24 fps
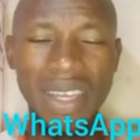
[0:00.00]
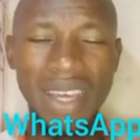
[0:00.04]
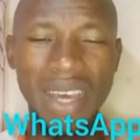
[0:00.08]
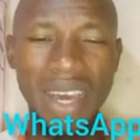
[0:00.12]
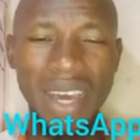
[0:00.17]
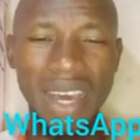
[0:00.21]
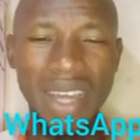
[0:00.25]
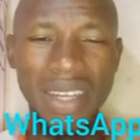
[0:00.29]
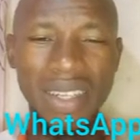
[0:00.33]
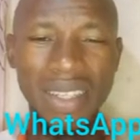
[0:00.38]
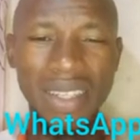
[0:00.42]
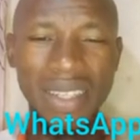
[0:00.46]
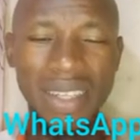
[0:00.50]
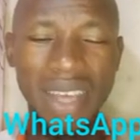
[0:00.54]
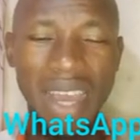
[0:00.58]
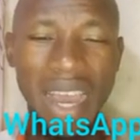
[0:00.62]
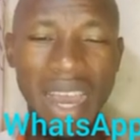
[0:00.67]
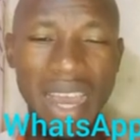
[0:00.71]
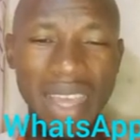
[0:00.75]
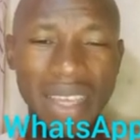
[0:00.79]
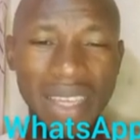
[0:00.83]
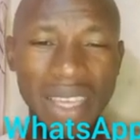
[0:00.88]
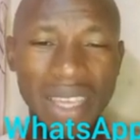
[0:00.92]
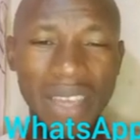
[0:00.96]
And
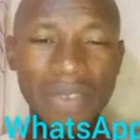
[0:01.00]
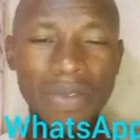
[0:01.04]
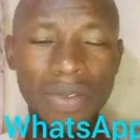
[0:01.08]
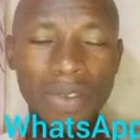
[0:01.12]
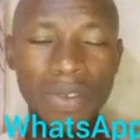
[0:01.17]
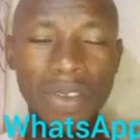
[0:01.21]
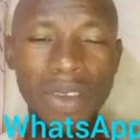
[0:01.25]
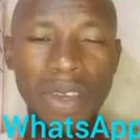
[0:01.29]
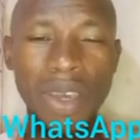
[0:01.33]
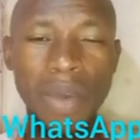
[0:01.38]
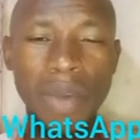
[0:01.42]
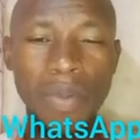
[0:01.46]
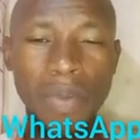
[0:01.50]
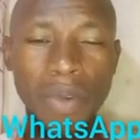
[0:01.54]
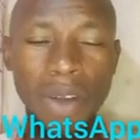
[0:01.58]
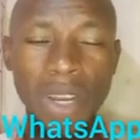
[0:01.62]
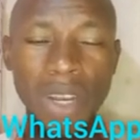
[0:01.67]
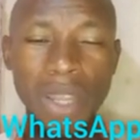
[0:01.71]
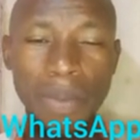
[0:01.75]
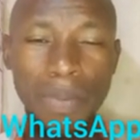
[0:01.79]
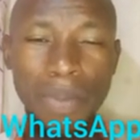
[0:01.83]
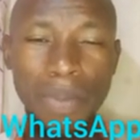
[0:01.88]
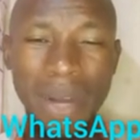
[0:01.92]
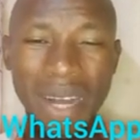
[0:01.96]
I give you a
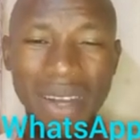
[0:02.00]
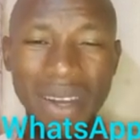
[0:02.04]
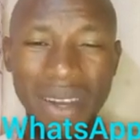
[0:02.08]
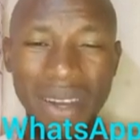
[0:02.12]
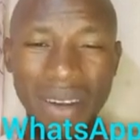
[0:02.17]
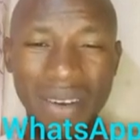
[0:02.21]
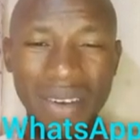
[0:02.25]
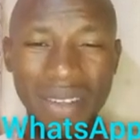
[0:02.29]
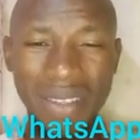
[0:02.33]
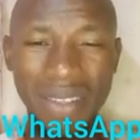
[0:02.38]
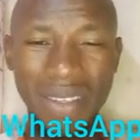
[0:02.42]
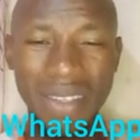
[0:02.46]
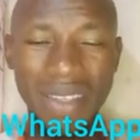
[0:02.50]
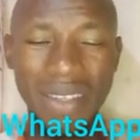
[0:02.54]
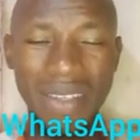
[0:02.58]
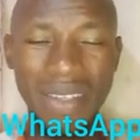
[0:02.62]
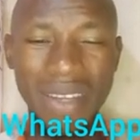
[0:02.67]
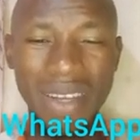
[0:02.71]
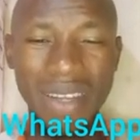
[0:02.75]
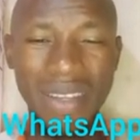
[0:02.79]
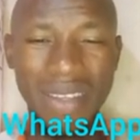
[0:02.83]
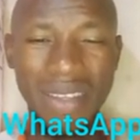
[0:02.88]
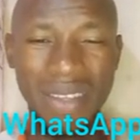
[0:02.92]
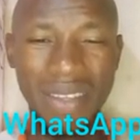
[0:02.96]
money back guarantee
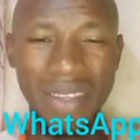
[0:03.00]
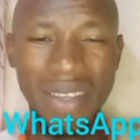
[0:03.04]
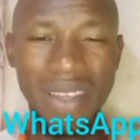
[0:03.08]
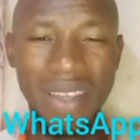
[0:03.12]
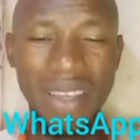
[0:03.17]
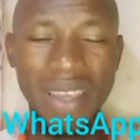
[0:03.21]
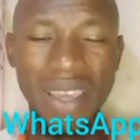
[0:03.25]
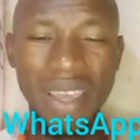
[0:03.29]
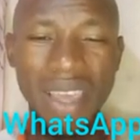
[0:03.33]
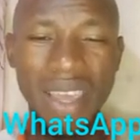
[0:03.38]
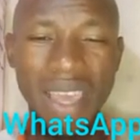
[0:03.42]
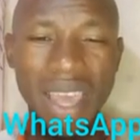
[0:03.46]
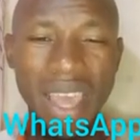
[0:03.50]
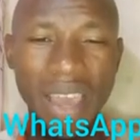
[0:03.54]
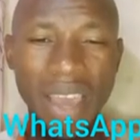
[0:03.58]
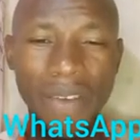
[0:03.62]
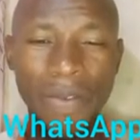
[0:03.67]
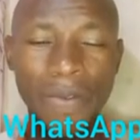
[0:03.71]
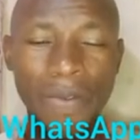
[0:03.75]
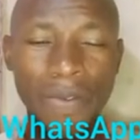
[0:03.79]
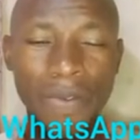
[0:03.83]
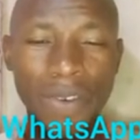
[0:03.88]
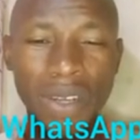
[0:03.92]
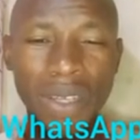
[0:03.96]
that
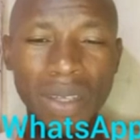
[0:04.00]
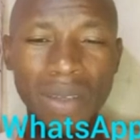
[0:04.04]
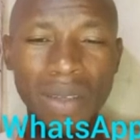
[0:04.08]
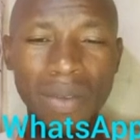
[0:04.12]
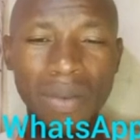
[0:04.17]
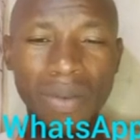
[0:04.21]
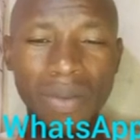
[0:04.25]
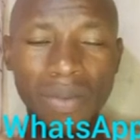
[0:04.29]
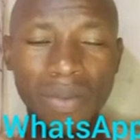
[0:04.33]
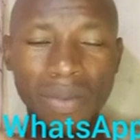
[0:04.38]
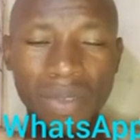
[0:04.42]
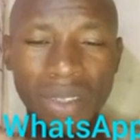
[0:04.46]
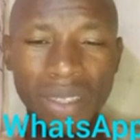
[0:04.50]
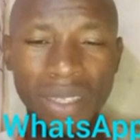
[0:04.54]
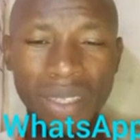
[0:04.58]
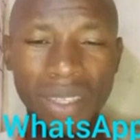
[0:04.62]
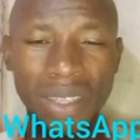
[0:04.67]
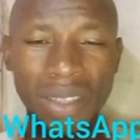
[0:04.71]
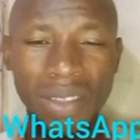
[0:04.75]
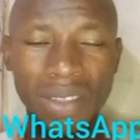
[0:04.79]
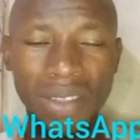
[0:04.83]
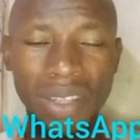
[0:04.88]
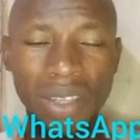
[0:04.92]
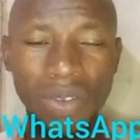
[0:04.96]

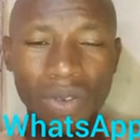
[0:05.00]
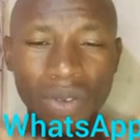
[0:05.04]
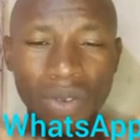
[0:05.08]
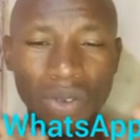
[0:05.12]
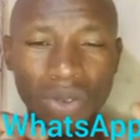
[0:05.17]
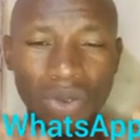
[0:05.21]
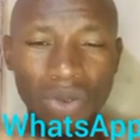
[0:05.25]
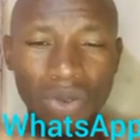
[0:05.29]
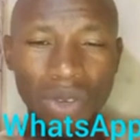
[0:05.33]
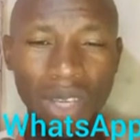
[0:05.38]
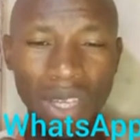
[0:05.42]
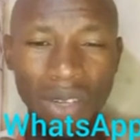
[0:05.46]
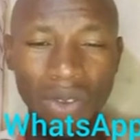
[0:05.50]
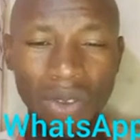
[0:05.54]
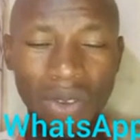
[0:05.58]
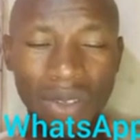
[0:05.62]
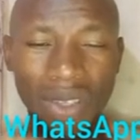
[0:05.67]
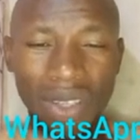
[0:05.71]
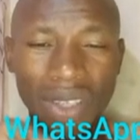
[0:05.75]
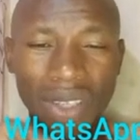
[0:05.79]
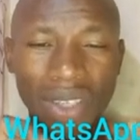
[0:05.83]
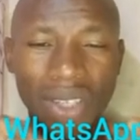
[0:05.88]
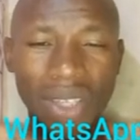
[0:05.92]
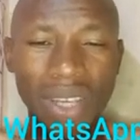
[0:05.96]
everything that you're doing on
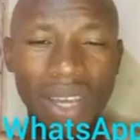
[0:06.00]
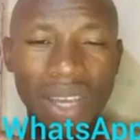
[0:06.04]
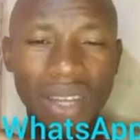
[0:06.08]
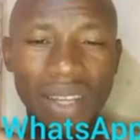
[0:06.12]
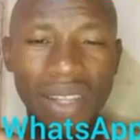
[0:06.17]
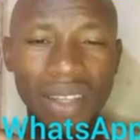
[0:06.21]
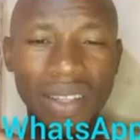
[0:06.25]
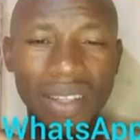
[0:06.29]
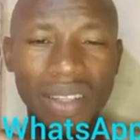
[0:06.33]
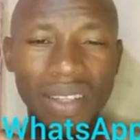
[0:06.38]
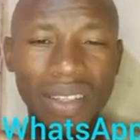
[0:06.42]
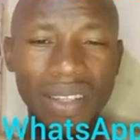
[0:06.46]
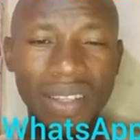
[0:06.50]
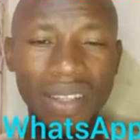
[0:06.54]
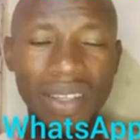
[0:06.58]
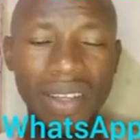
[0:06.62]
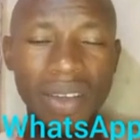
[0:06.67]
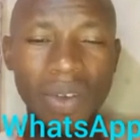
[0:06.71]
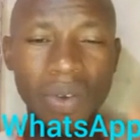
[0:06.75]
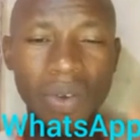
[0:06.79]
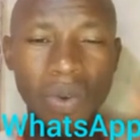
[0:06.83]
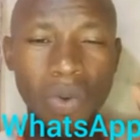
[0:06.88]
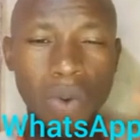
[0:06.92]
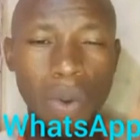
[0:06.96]
this channel
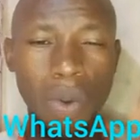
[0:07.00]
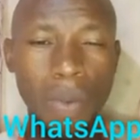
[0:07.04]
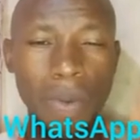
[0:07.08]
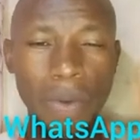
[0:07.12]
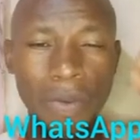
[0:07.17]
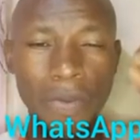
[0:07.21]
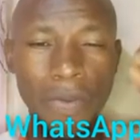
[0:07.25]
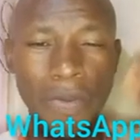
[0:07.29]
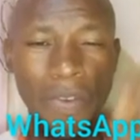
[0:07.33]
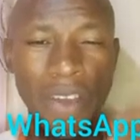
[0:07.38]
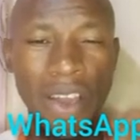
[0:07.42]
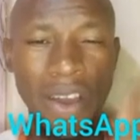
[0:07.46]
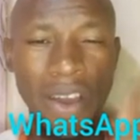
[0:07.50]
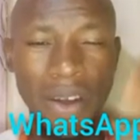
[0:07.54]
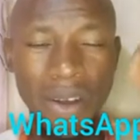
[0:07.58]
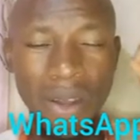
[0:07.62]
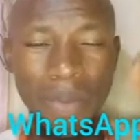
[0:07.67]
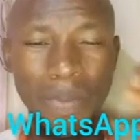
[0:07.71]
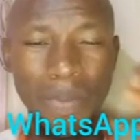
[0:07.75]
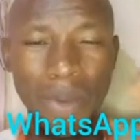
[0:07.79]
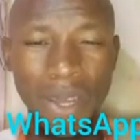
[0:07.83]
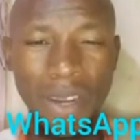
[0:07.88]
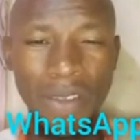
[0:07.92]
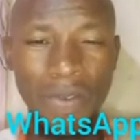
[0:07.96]
will be very
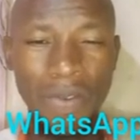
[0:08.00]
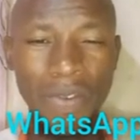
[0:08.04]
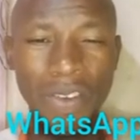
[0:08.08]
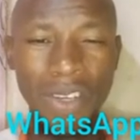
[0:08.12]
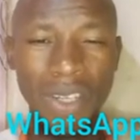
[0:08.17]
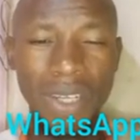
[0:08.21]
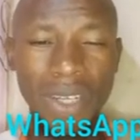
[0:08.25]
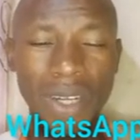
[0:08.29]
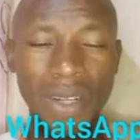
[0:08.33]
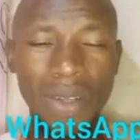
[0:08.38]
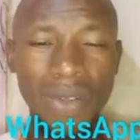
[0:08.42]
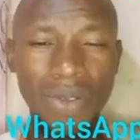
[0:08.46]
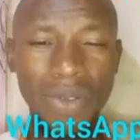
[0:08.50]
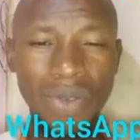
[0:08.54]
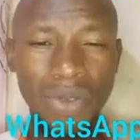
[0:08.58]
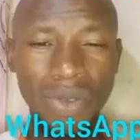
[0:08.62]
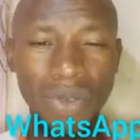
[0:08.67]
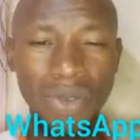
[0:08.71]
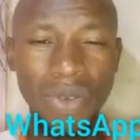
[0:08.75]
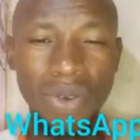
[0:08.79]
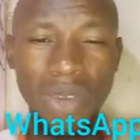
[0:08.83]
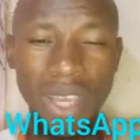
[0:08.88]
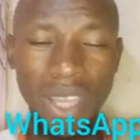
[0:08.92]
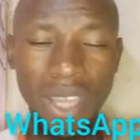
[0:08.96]
beneficial to
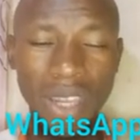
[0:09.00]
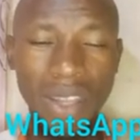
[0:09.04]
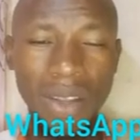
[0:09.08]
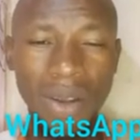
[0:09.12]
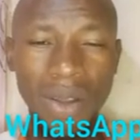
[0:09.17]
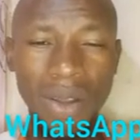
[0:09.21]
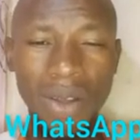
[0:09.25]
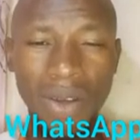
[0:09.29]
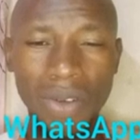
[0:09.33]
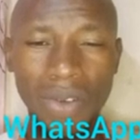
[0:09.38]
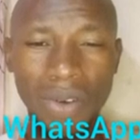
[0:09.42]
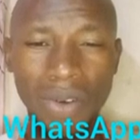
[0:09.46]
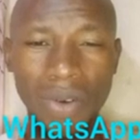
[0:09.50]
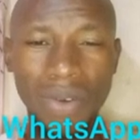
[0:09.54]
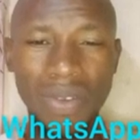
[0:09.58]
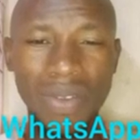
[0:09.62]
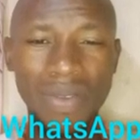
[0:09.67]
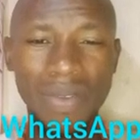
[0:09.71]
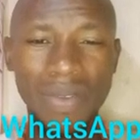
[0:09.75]
you in the long run.